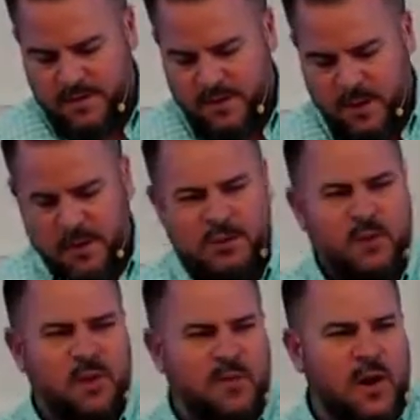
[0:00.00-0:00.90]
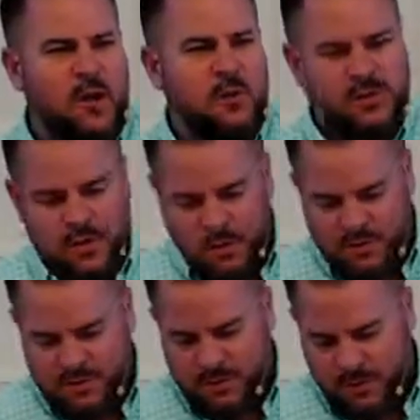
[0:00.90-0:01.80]
those who have followed the
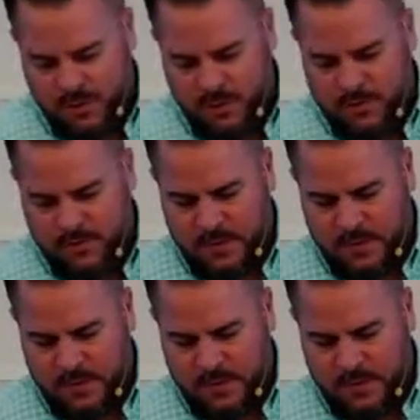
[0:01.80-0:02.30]
course of the world,